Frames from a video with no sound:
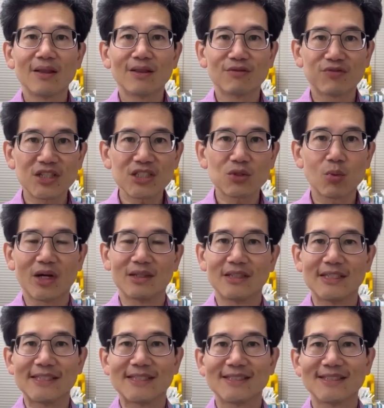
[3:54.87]
The first one
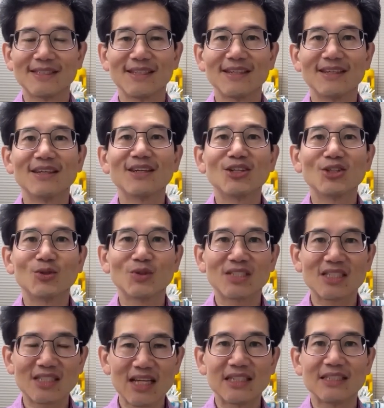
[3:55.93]
is to
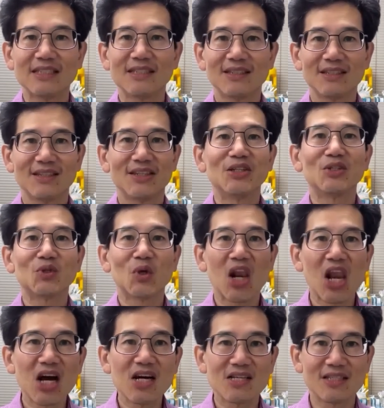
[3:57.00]
study, to
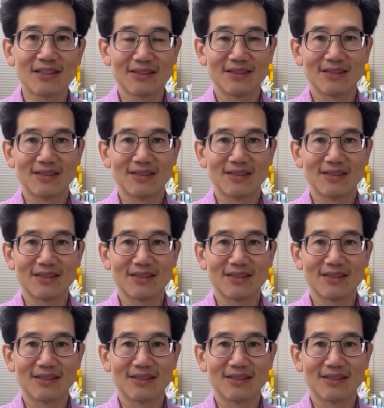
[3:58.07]
learn.